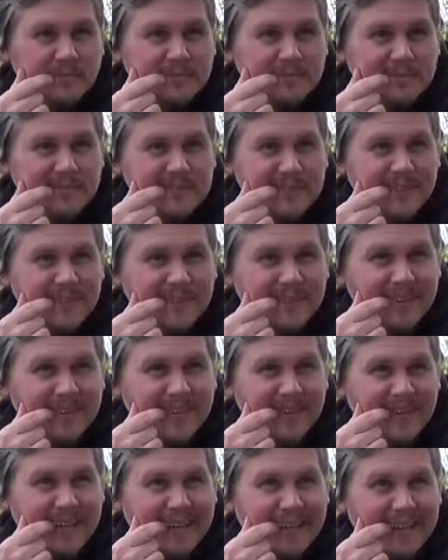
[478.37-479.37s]

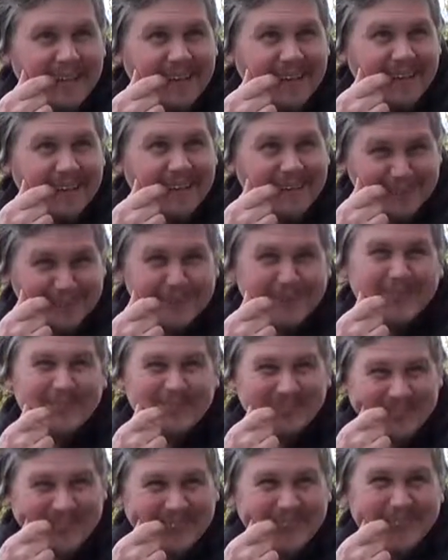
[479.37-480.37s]

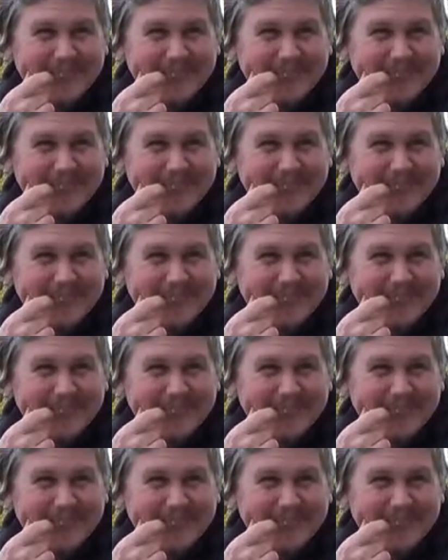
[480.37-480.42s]
[no speech]